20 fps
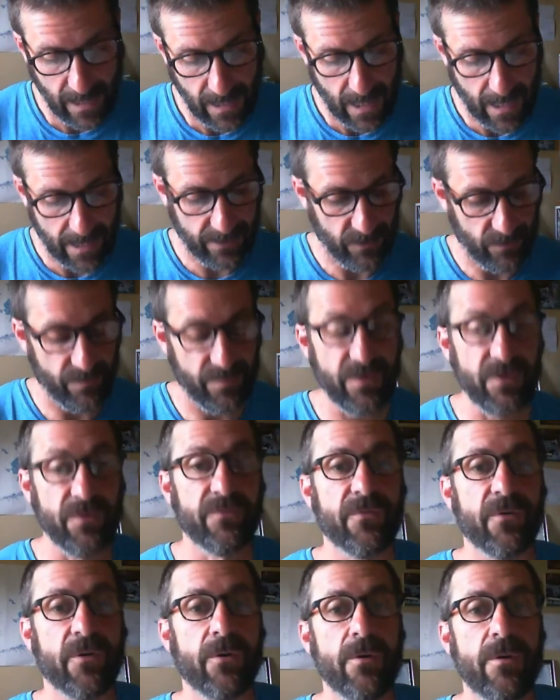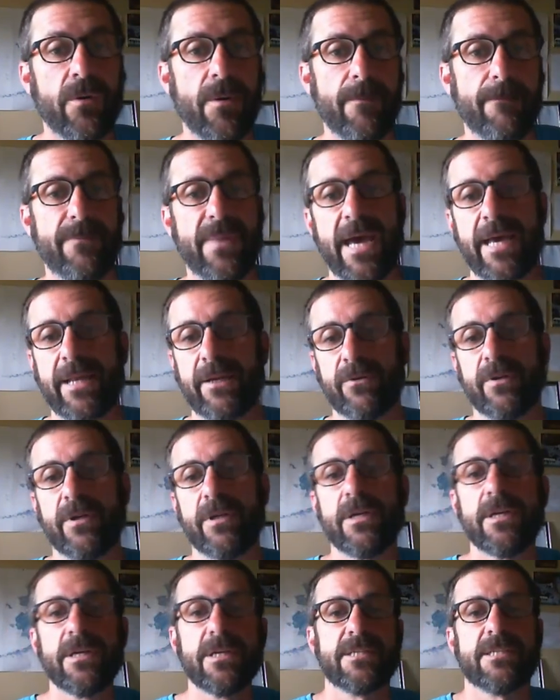on their beautiful, battered
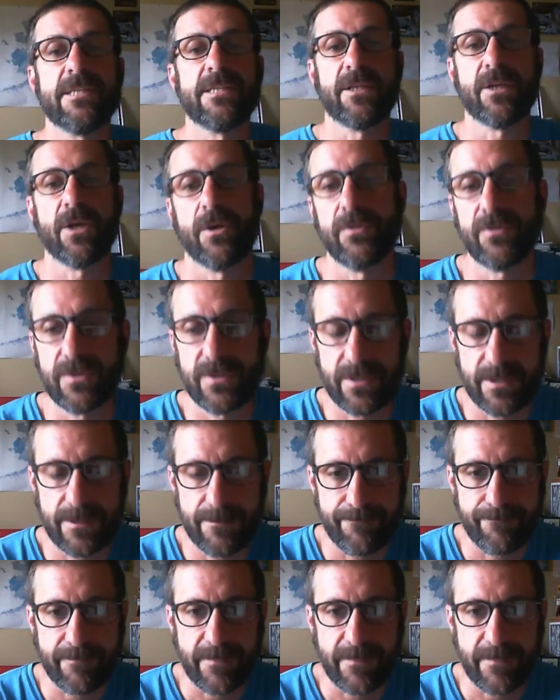seacoast.